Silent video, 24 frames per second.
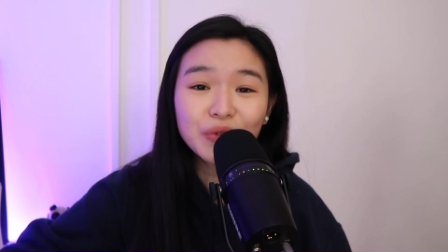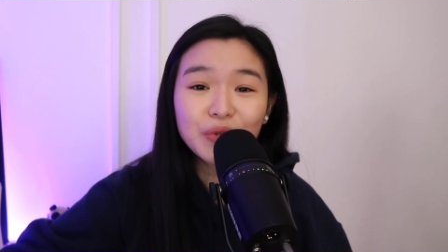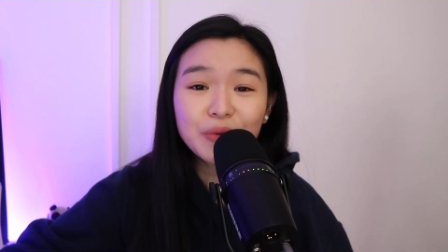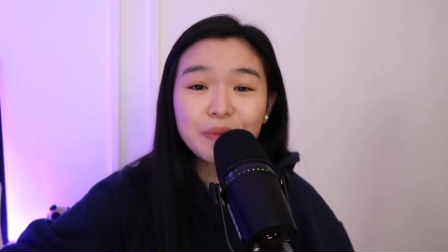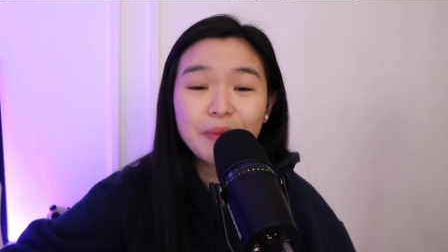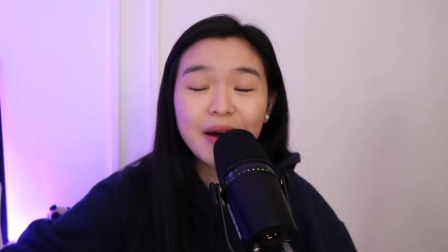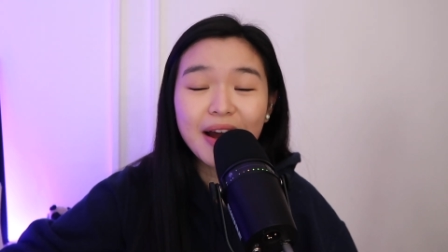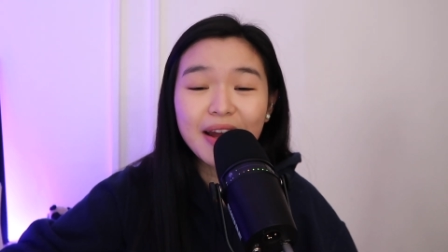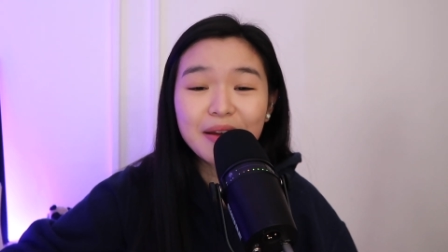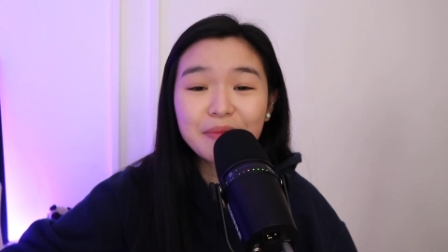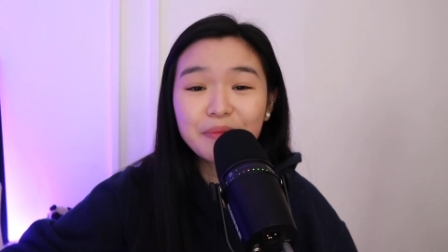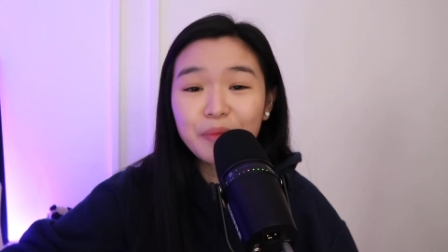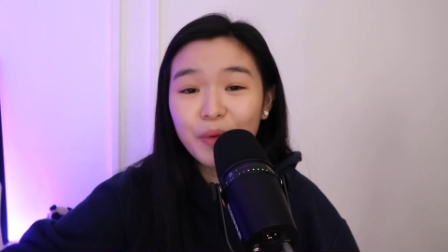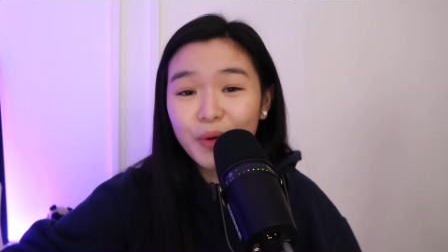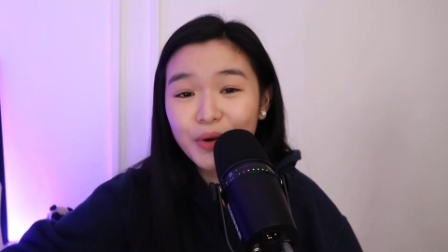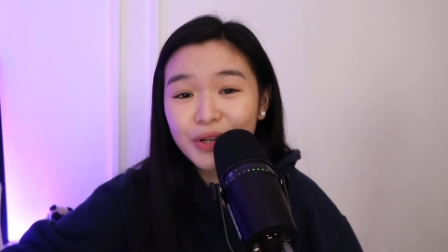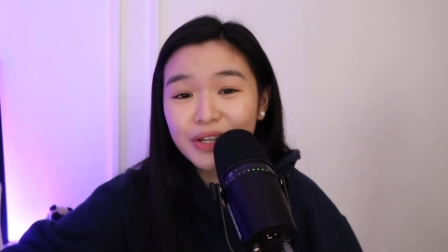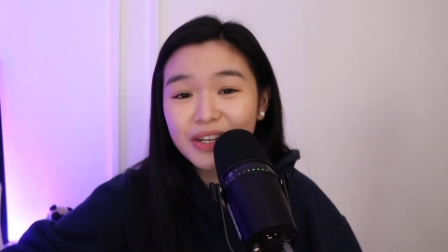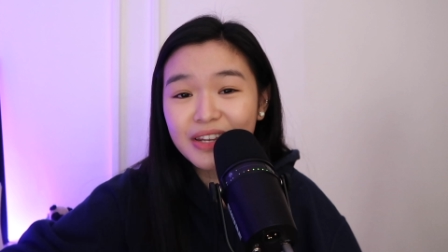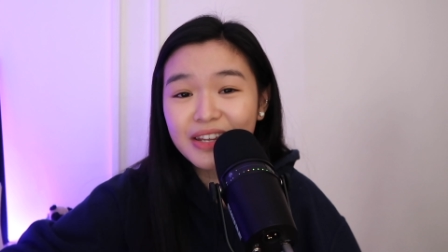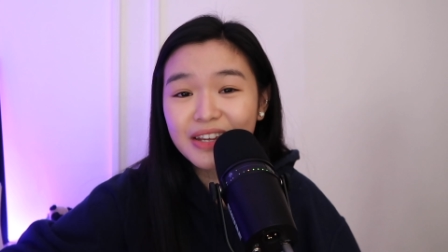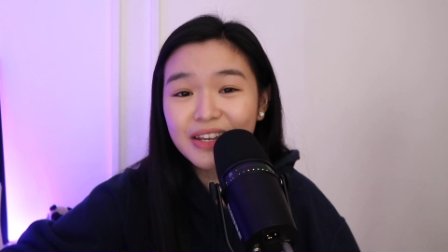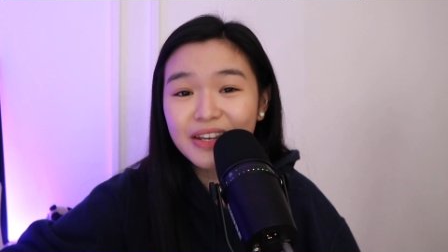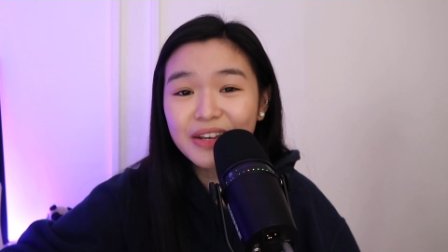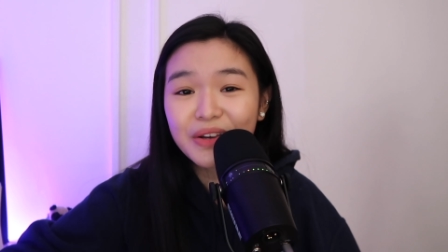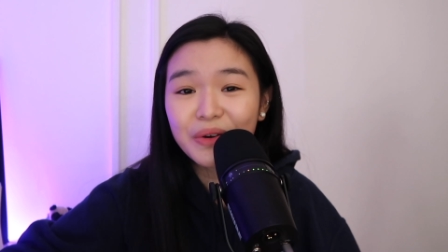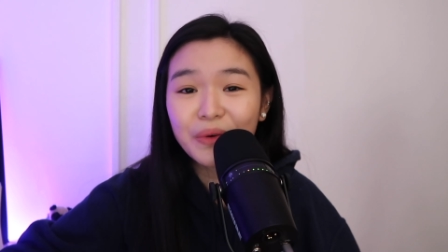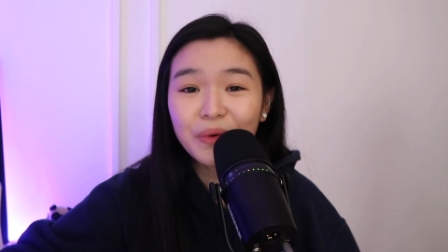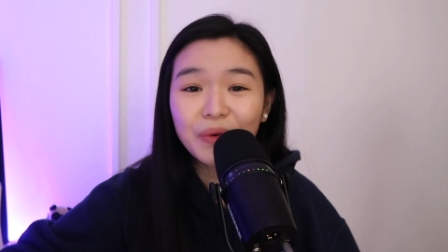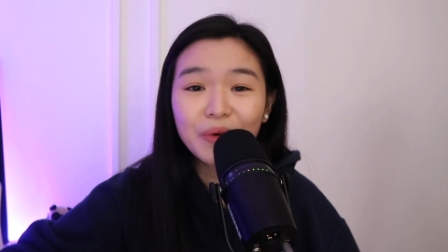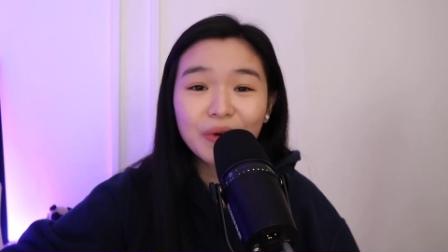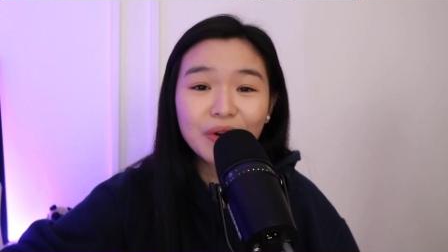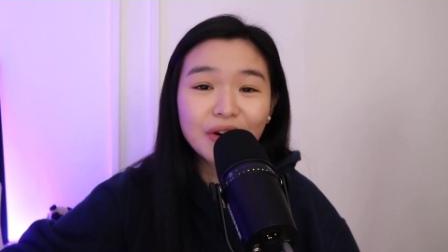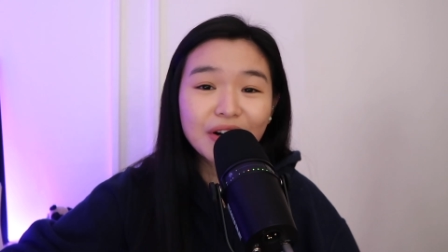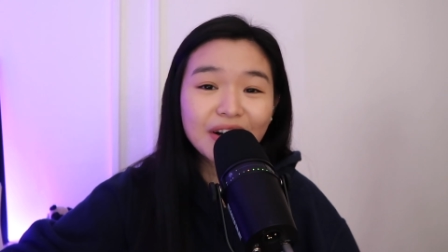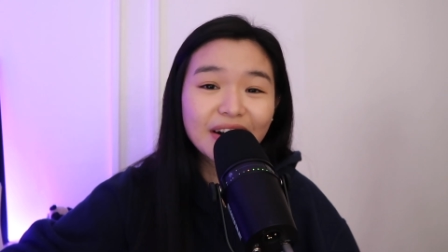to buy MONI
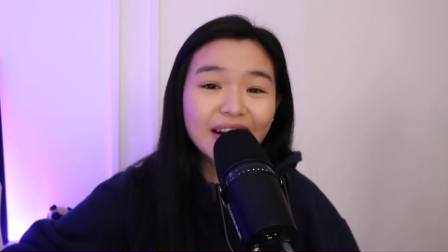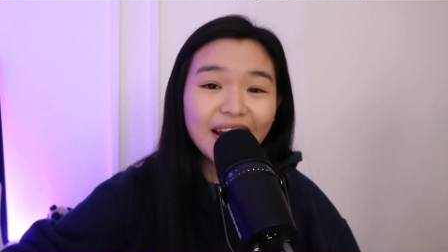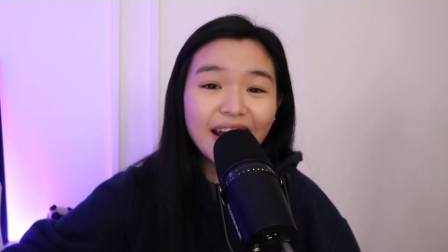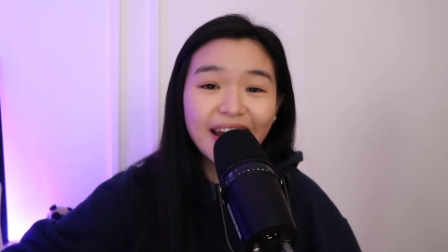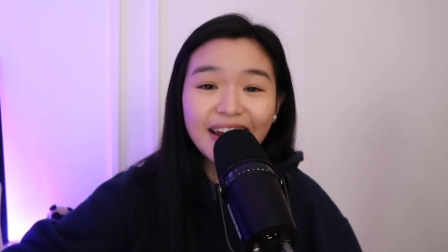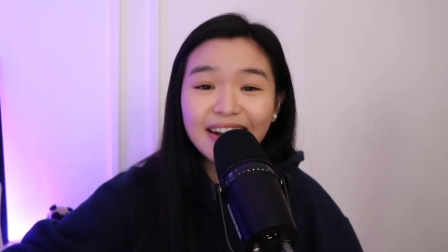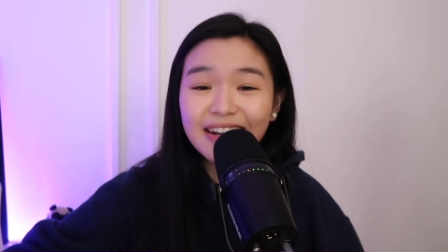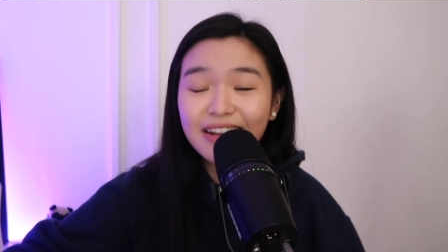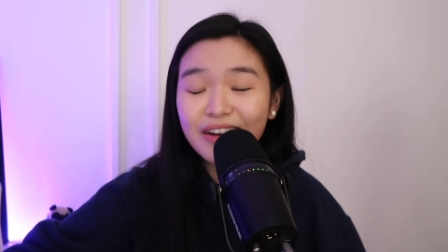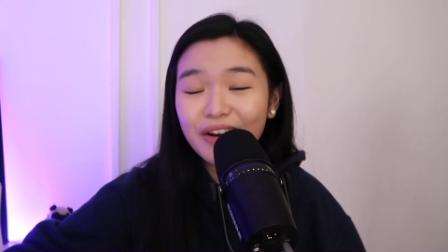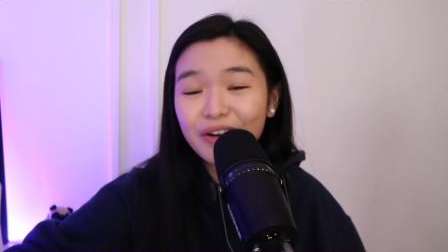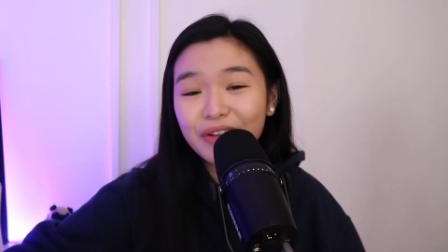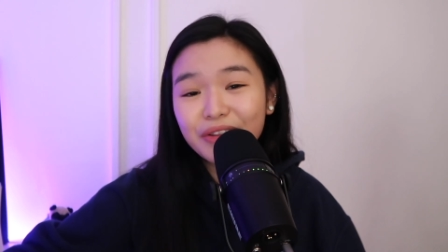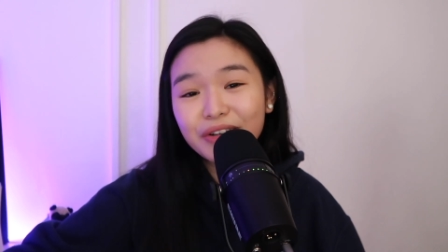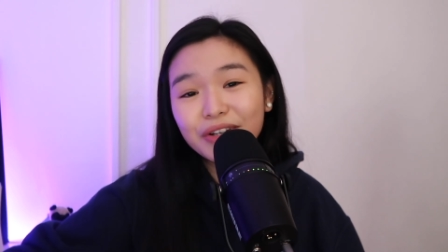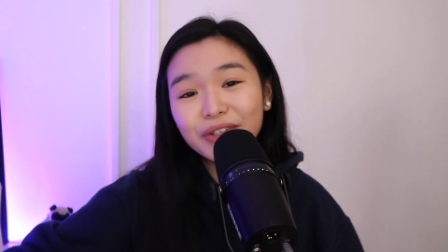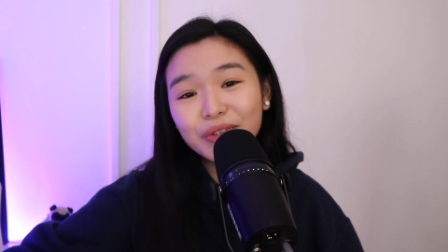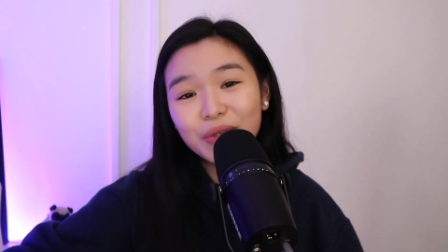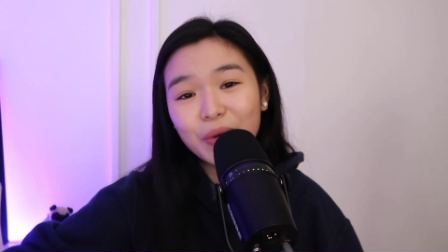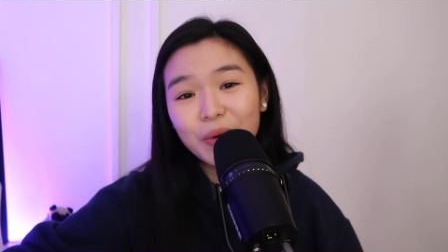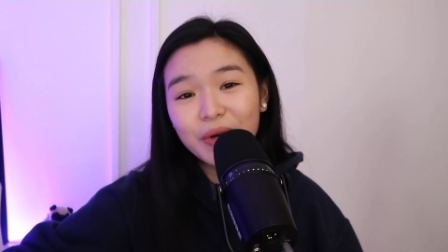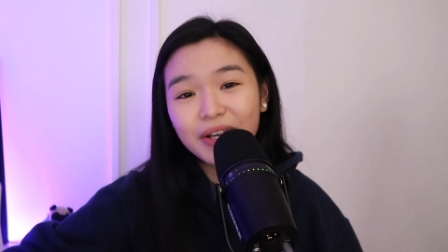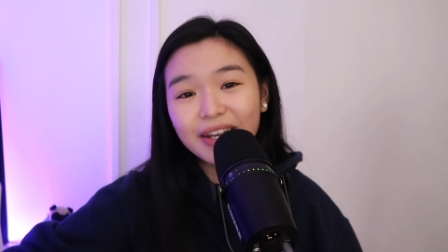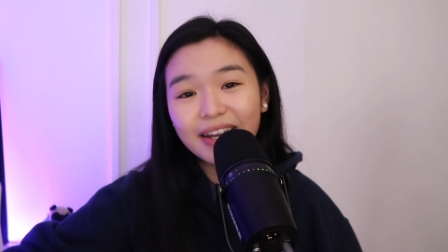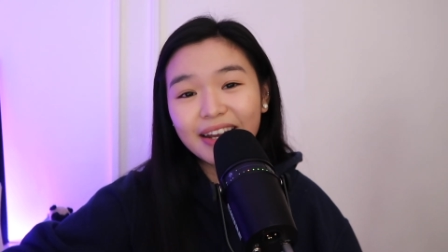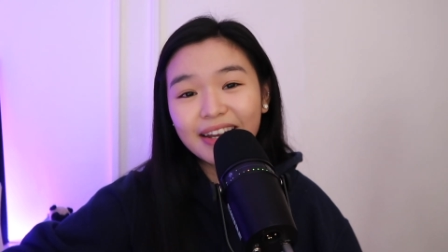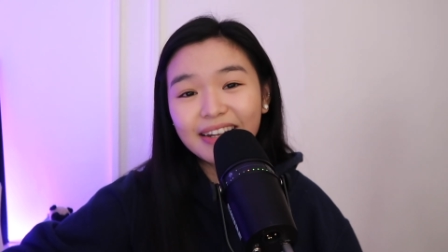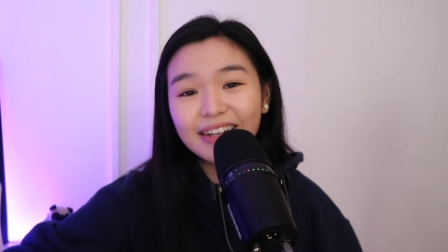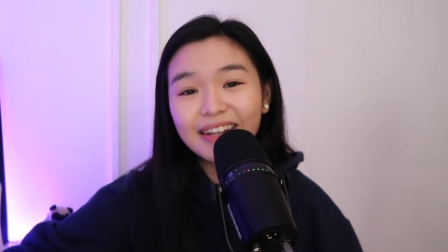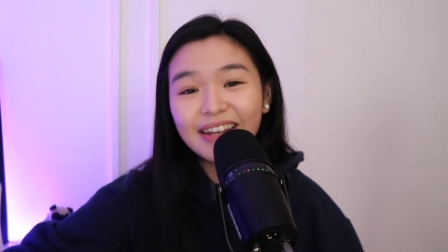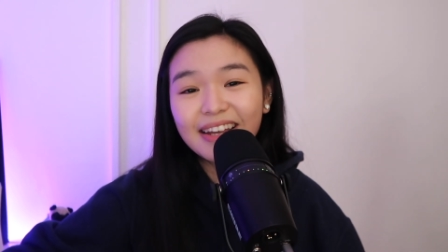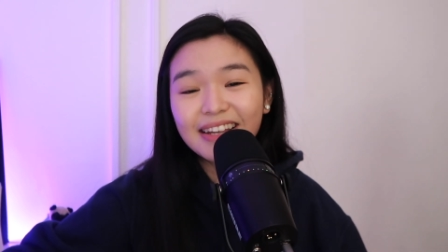or any other token.